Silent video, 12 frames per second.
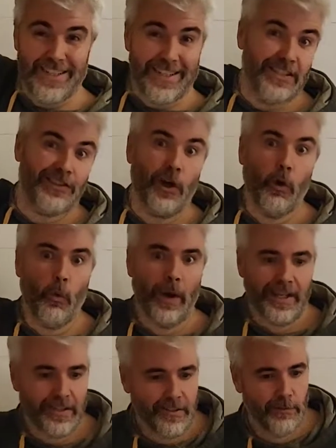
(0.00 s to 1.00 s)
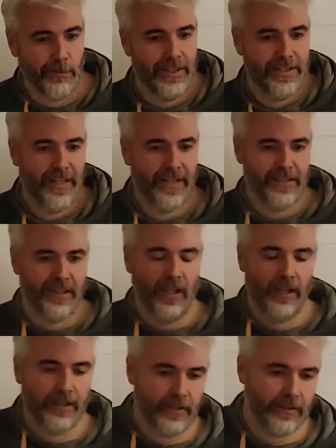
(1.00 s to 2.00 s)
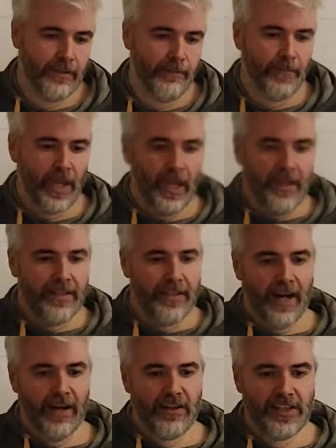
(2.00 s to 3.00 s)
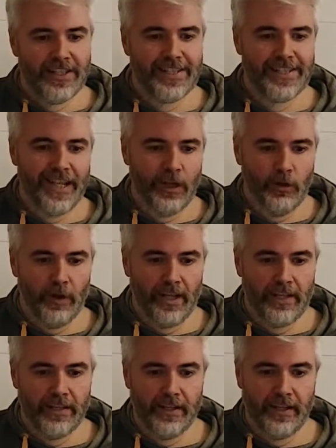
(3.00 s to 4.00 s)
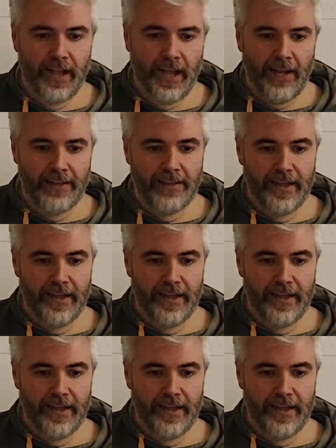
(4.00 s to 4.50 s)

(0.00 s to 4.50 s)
this has no weight when they say it's light. The car is accelerating at